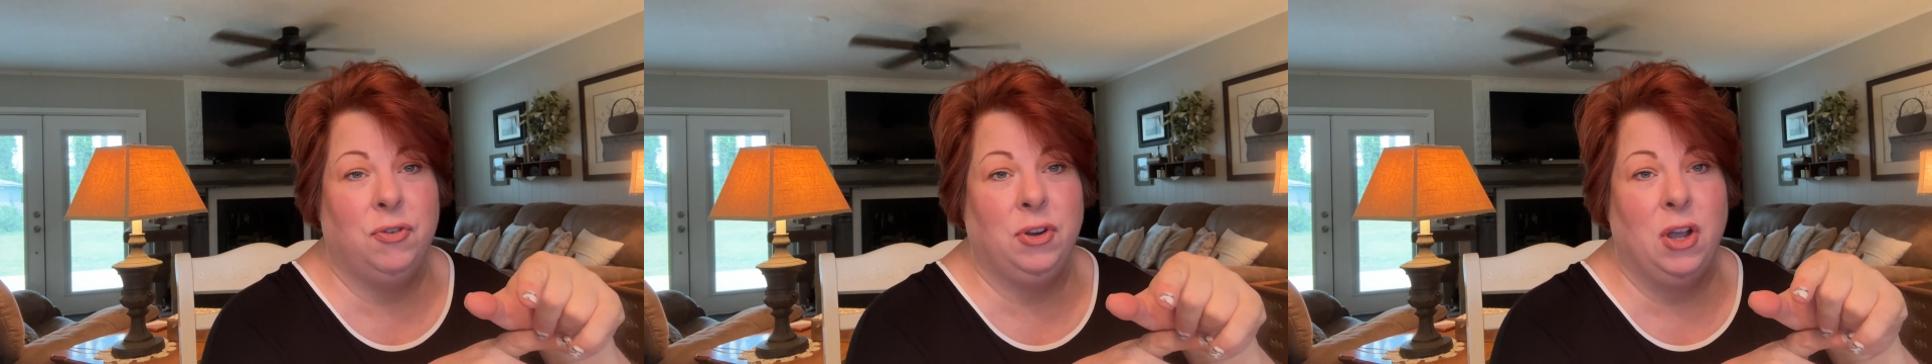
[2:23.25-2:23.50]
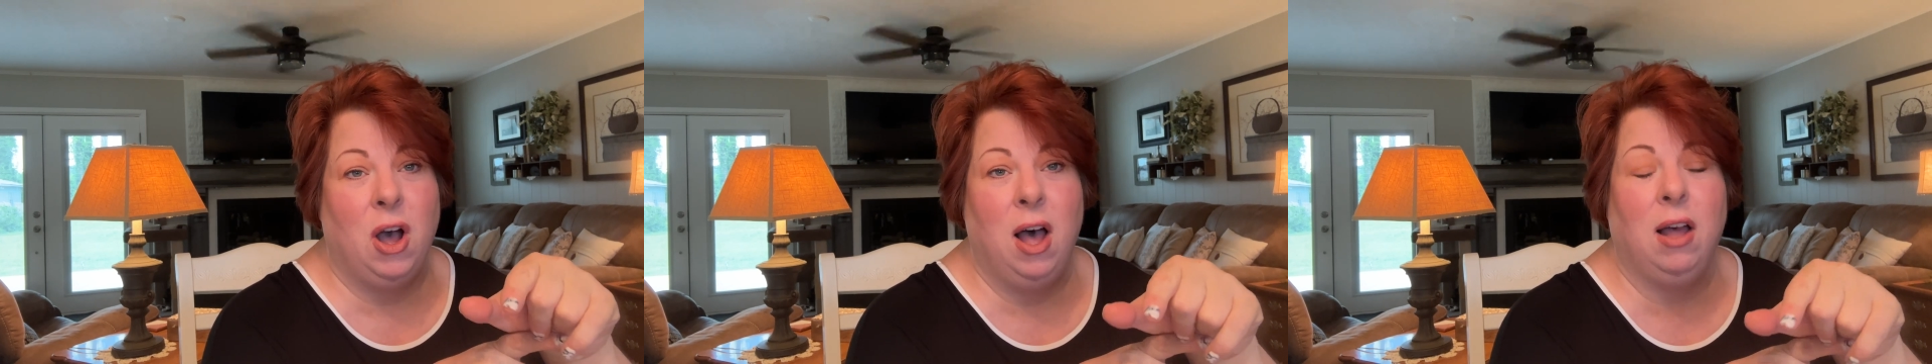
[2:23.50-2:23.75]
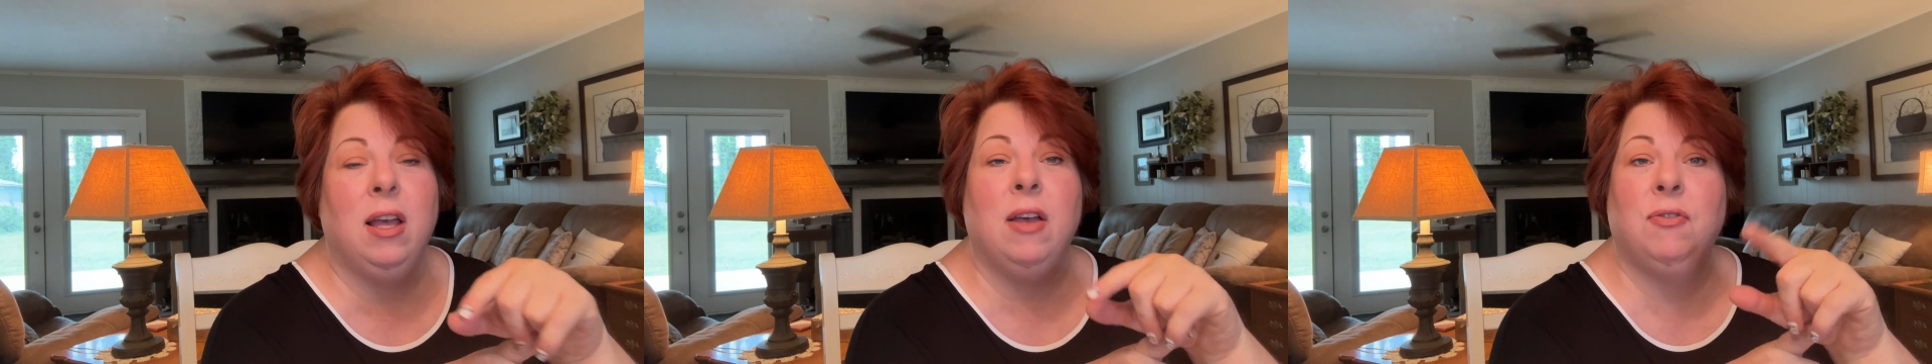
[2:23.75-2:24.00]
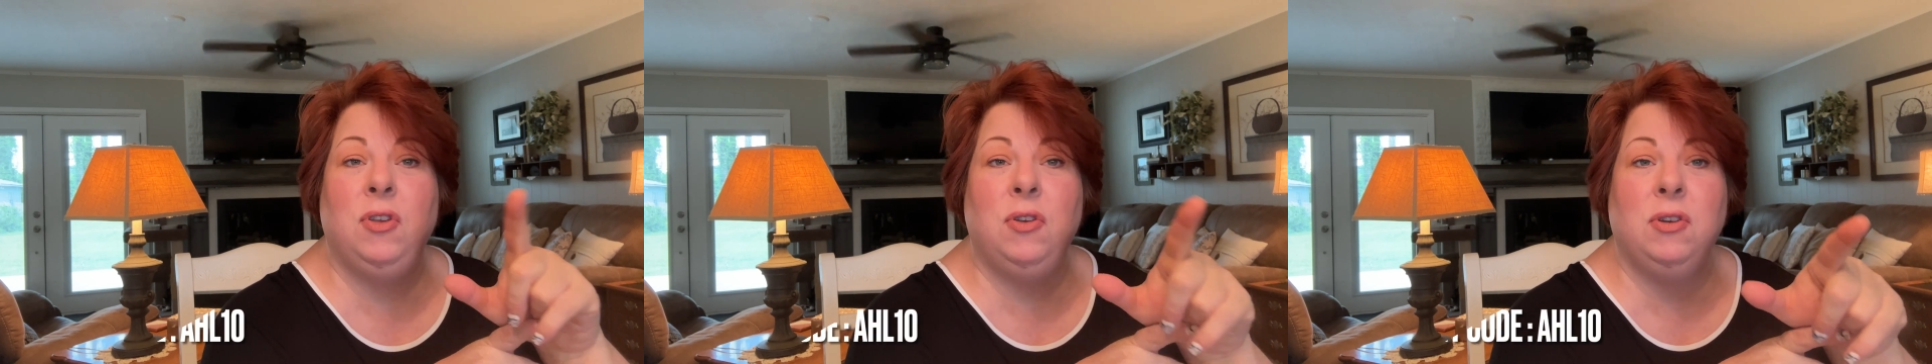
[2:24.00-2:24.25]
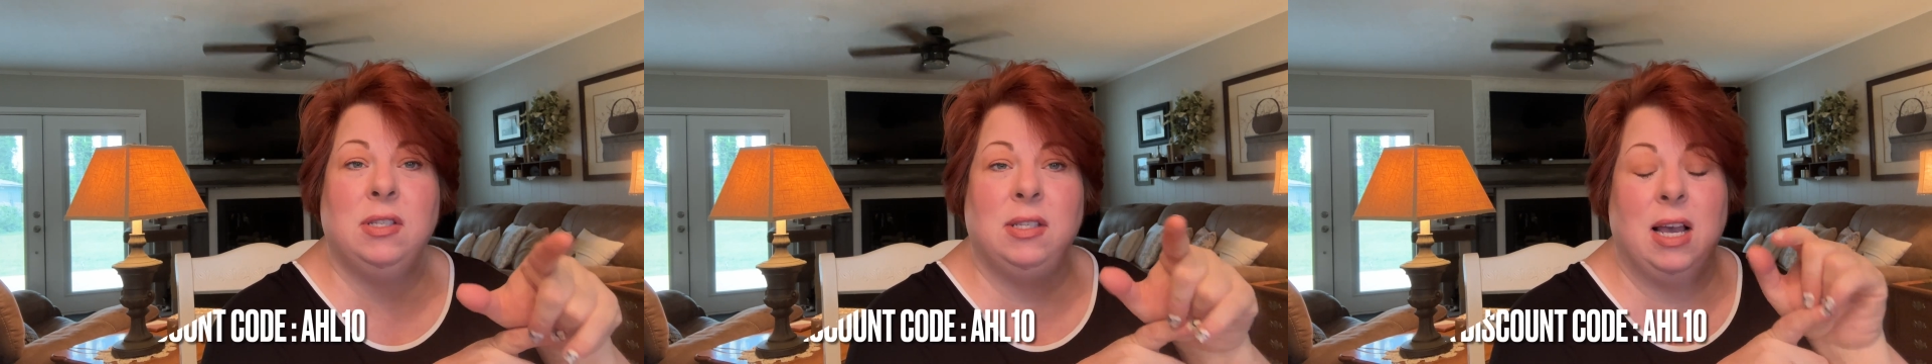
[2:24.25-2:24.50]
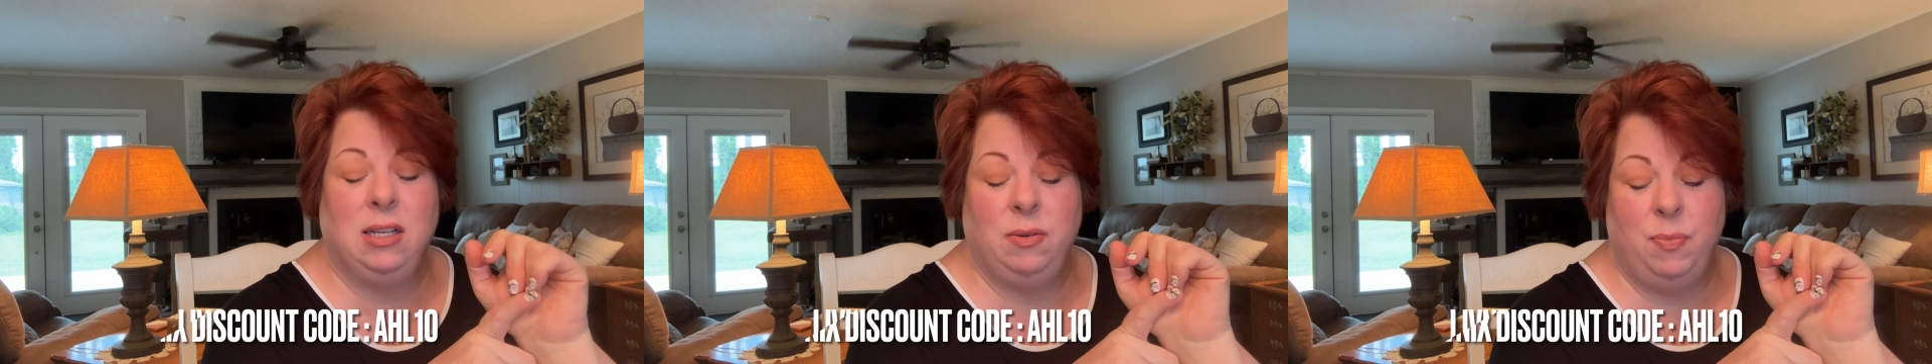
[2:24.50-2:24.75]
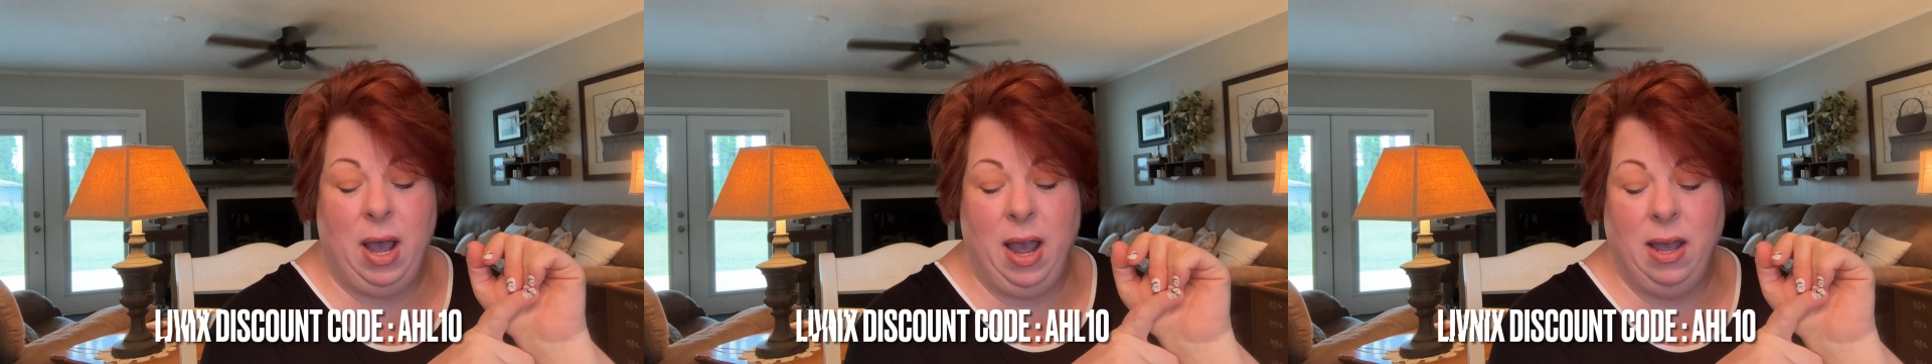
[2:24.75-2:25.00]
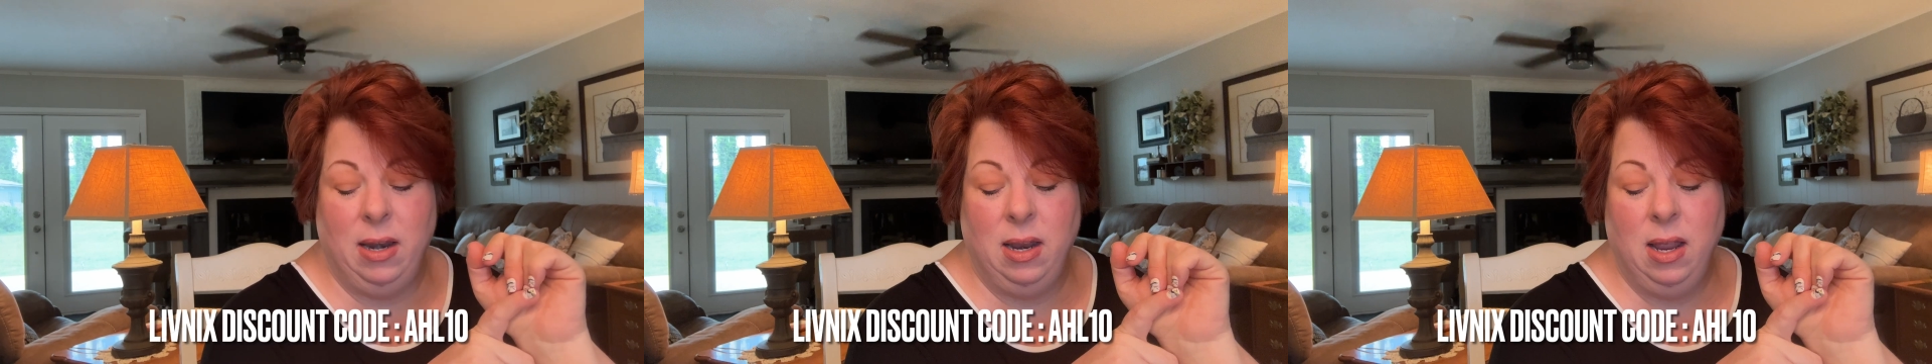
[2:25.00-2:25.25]
for y'all if you decide to buy
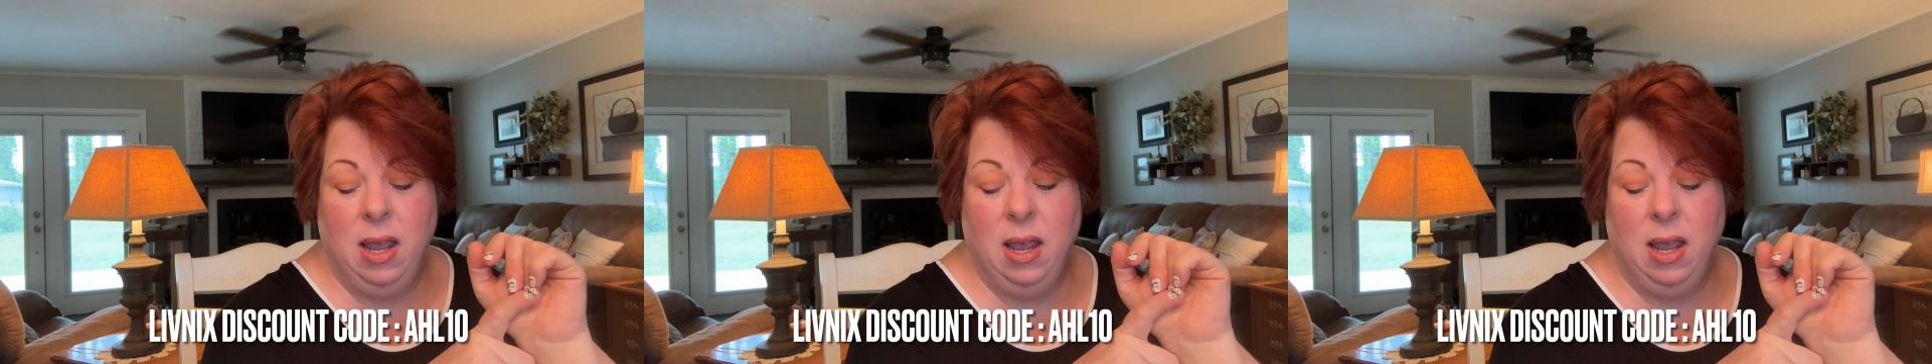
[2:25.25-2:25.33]
it.